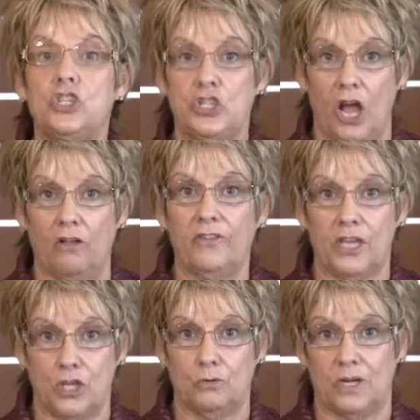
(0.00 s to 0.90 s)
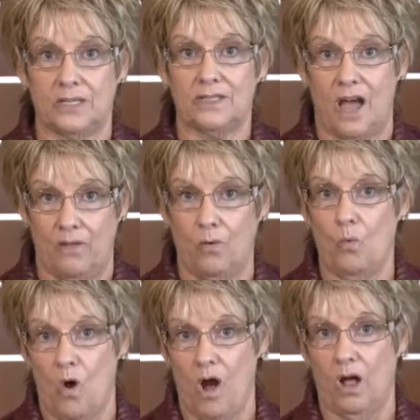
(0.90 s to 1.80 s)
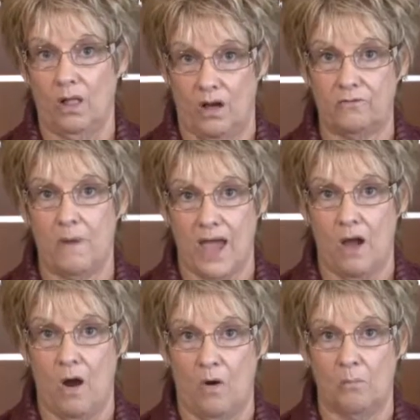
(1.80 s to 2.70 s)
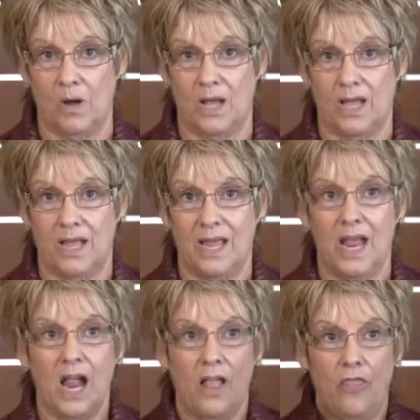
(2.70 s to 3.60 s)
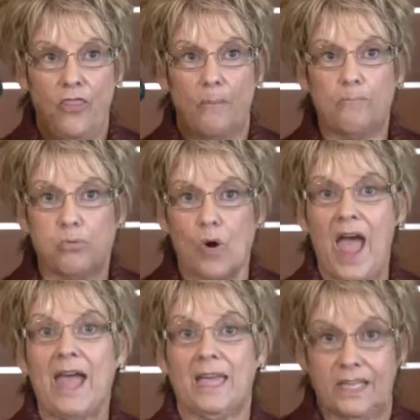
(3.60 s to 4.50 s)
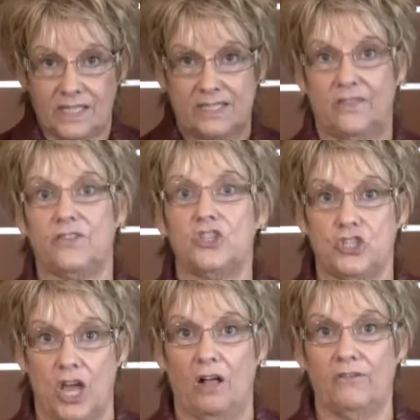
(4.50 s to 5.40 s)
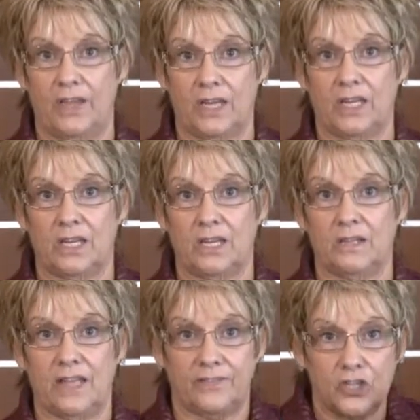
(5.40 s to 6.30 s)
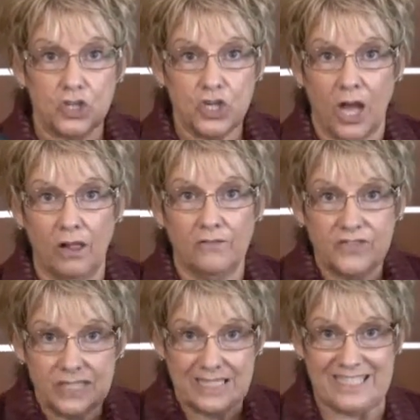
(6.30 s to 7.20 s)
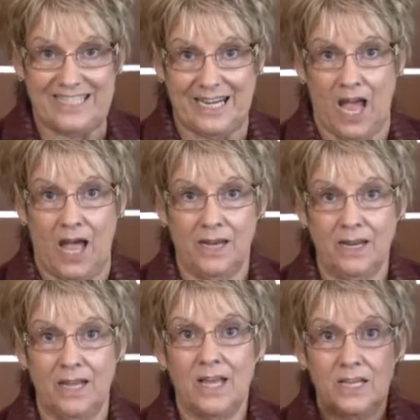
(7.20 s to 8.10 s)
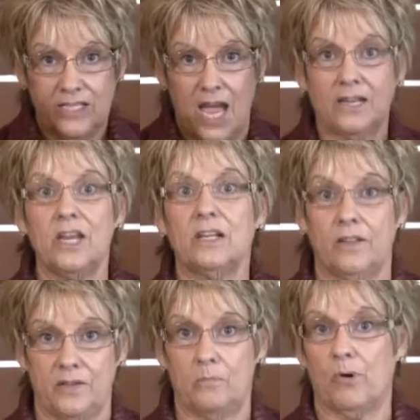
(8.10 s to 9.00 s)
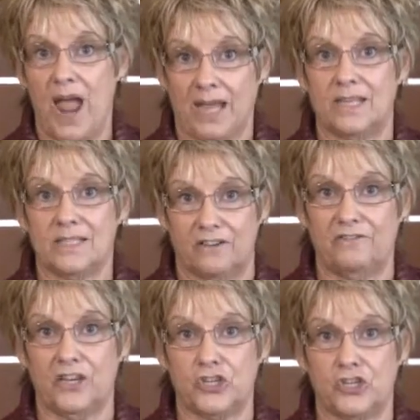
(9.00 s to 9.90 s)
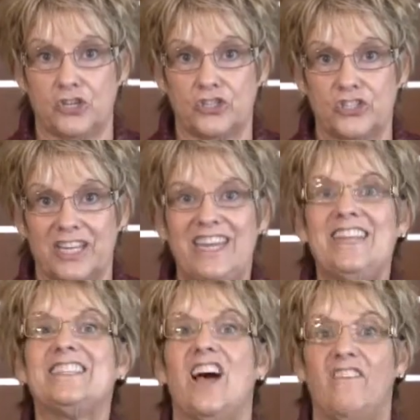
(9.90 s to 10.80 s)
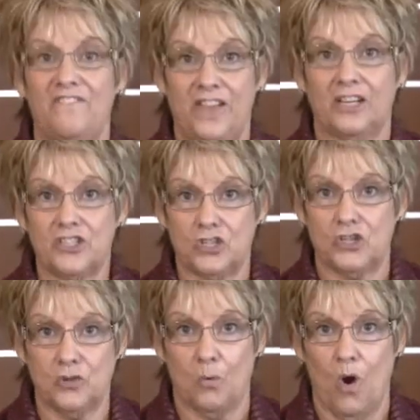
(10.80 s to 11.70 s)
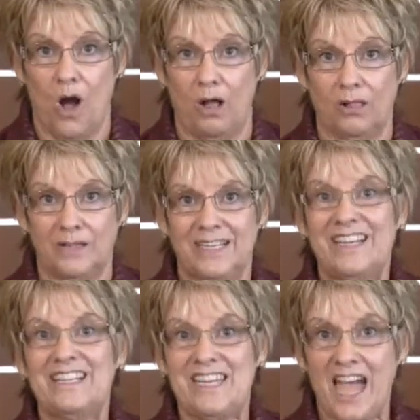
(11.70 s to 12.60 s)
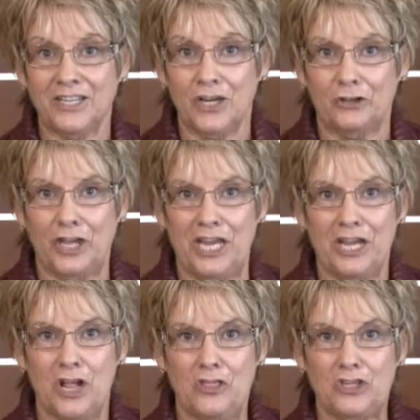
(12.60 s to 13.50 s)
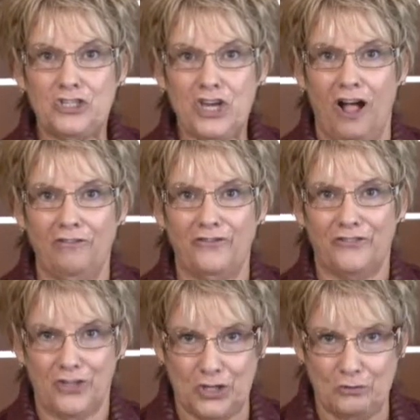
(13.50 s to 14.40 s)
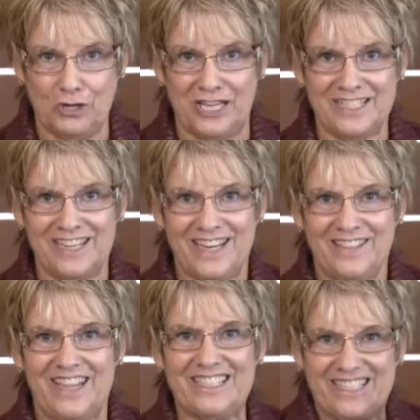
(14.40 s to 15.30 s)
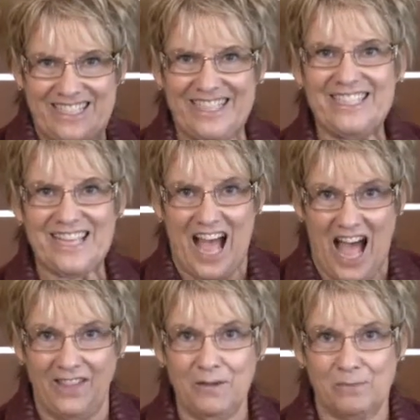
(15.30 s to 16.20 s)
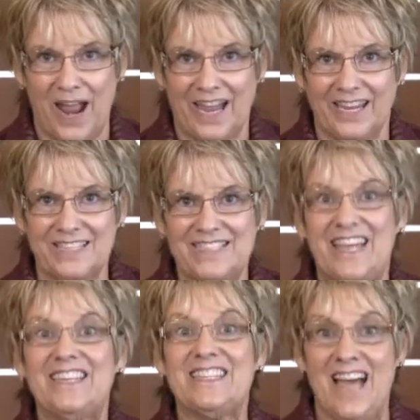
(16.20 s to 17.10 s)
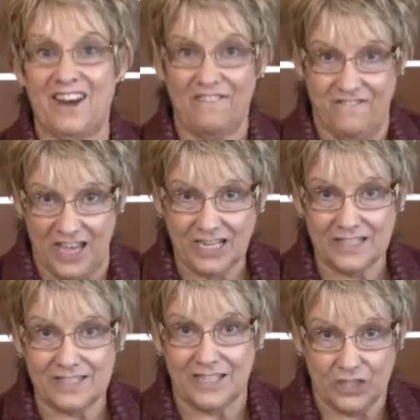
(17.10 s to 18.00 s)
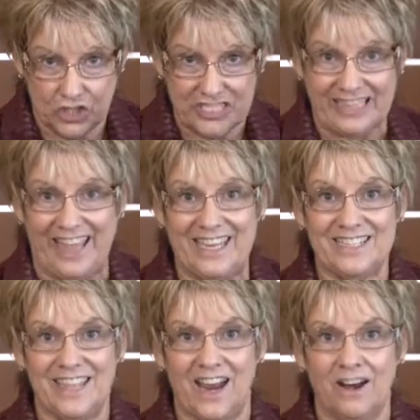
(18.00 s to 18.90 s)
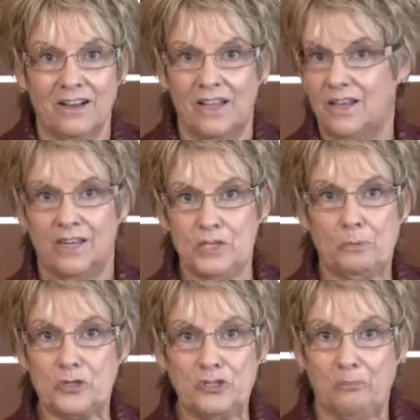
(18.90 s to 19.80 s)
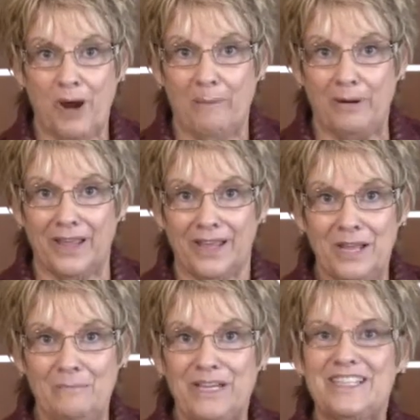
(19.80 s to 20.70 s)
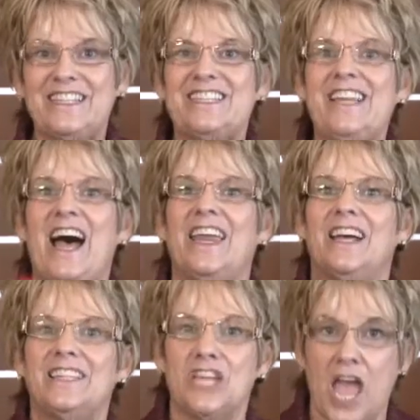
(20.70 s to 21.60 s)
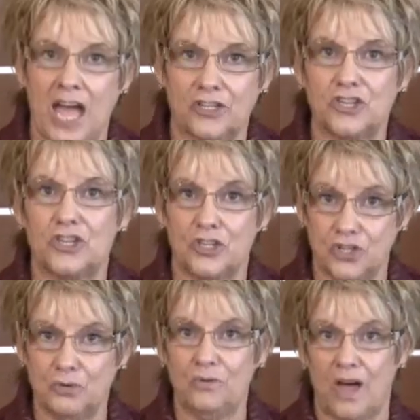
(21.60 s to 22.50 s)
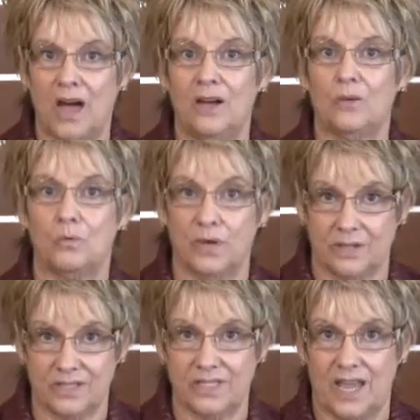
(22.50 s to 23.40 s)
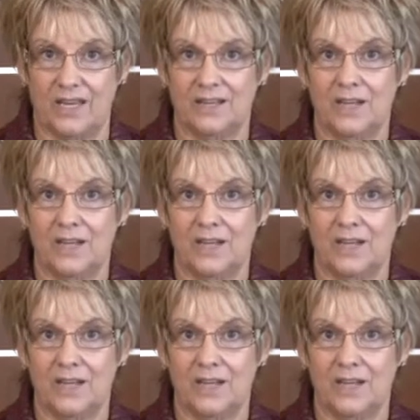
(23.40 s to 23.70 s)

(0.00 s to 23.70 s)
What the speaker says: shelving units on the wall of my home. The brackets that the shelves sit on Technically, the brackets are fixtures. It's affixed to the wall. Technically, the shelf unit that sits on the brackets that is not affixed, just lays there, is personal property because it's not attached to the real estate.